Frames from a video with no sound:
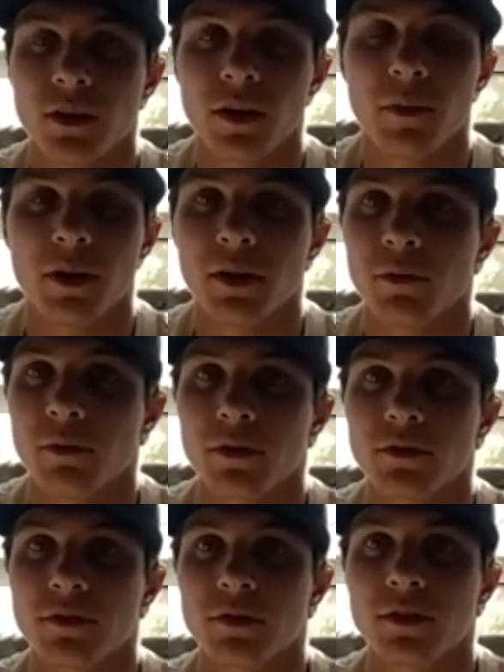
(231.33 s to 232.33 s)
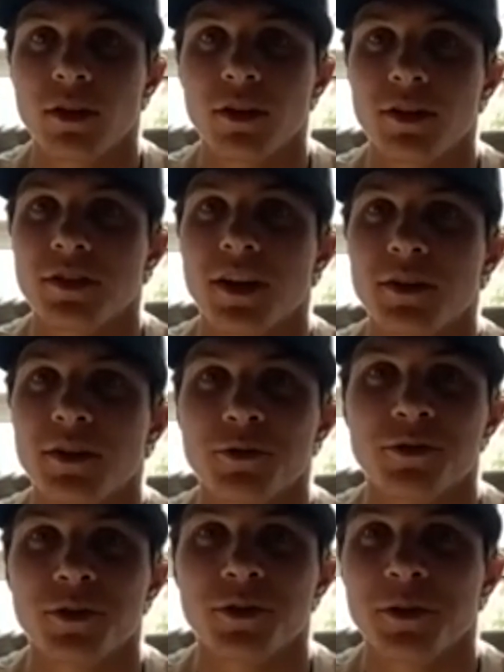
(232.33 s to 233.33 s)
I mean, it was these things were
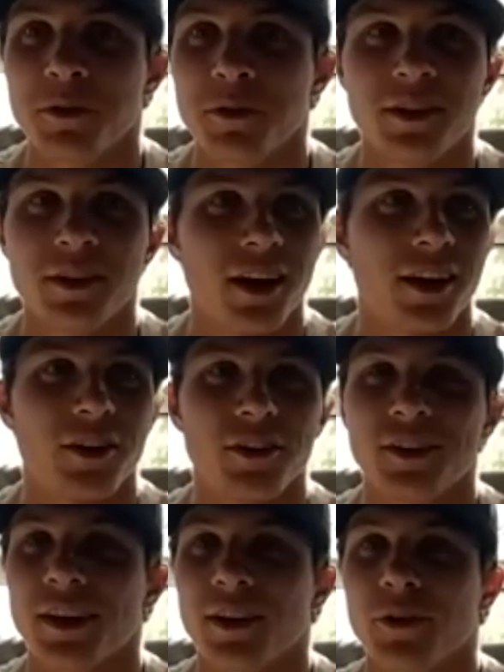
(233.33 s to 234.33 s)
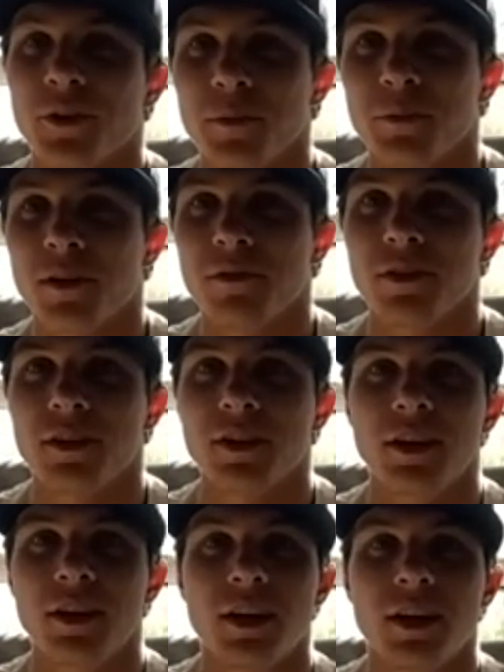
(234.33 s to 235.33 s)
slipping. I couldn't get a grip of it
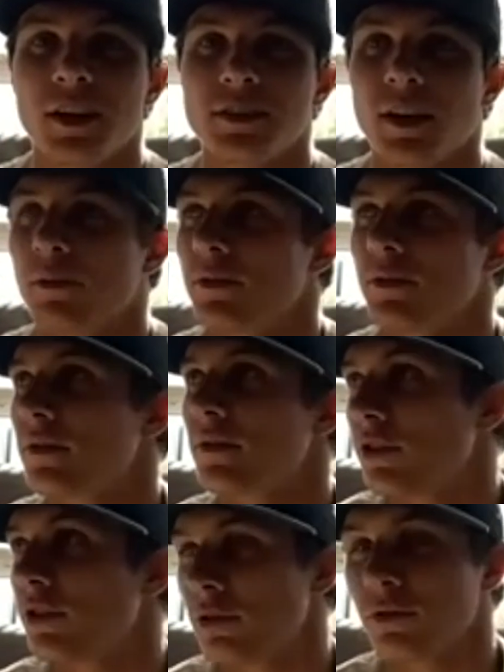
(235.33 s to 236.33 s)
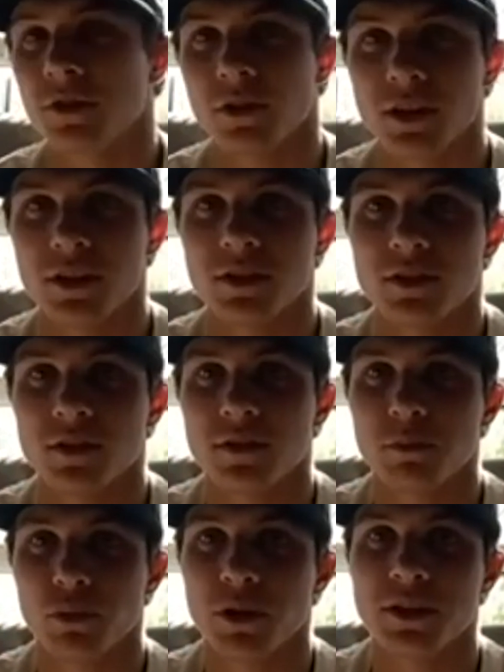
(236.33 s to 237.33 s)
because I was used to these
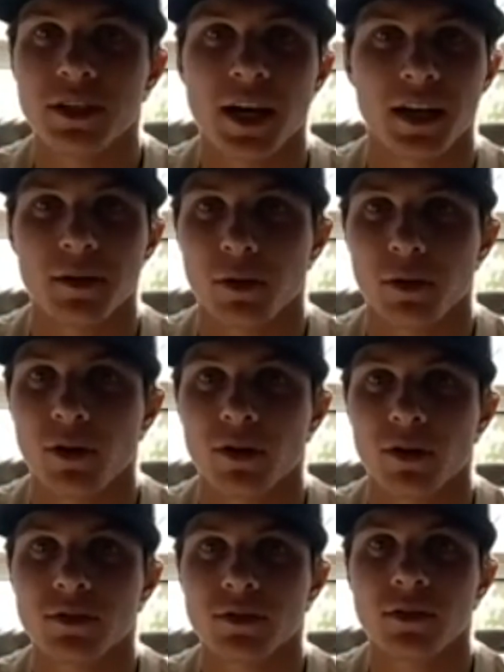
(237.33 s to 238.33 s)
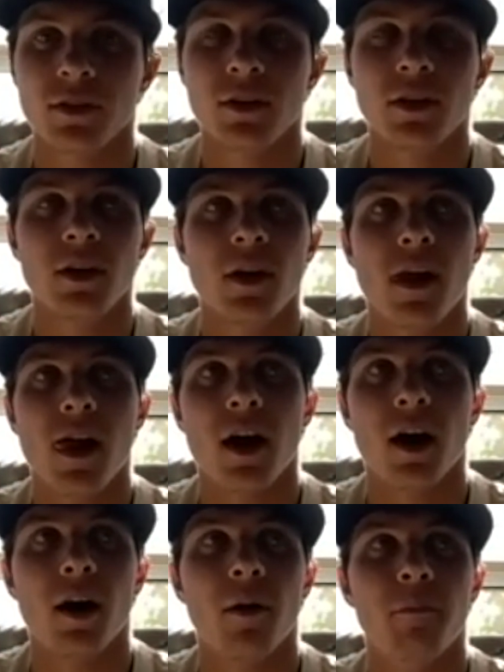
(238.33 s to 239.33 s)
pre-tacked balls.
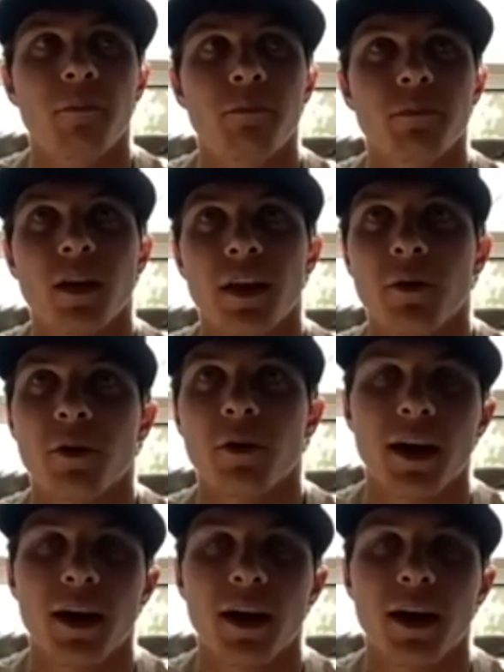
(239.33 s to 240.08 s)
Um, and then when I